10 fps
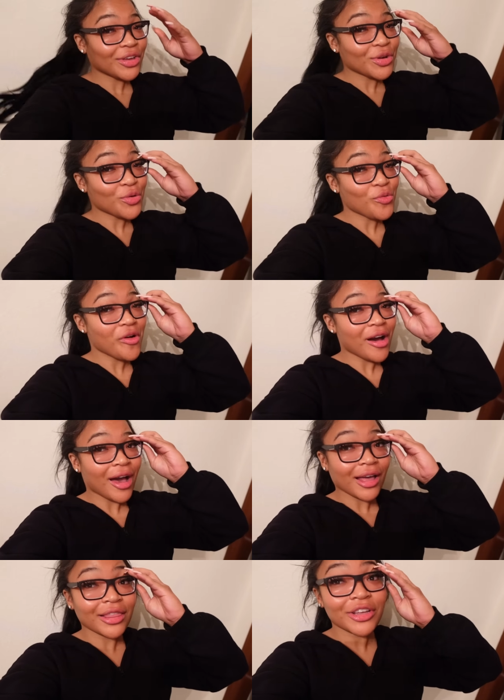Ew,
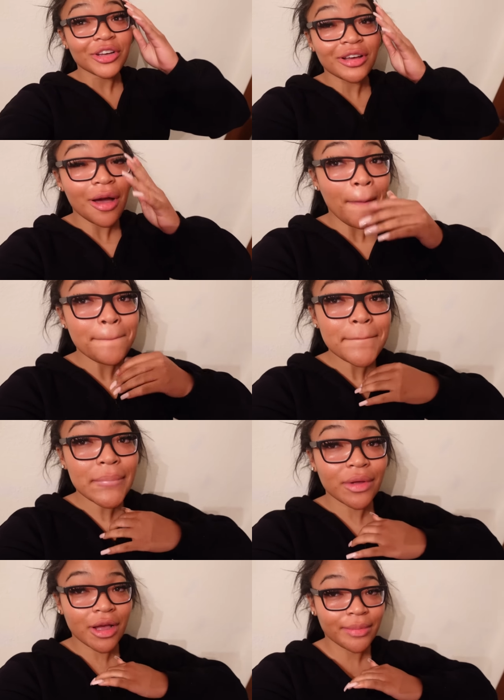I look
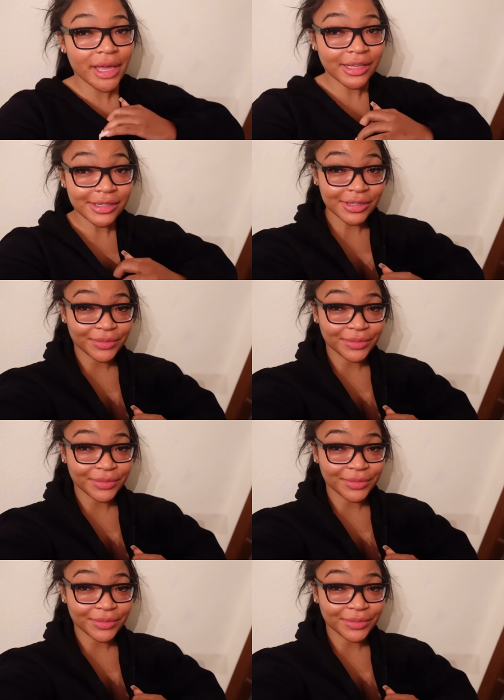a mess.